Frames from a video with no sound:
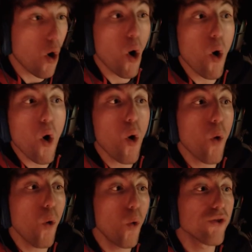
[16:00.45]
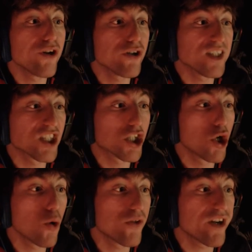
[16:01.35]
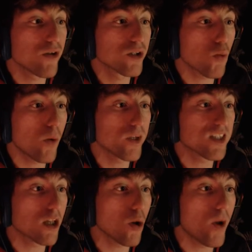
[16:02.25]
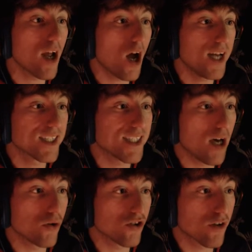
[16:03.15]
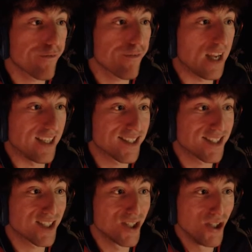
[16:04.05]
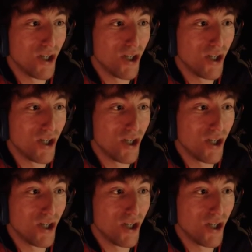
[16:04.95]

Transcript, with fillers: Oh, there is two. There's one with the glowing eyes, and now there's a face.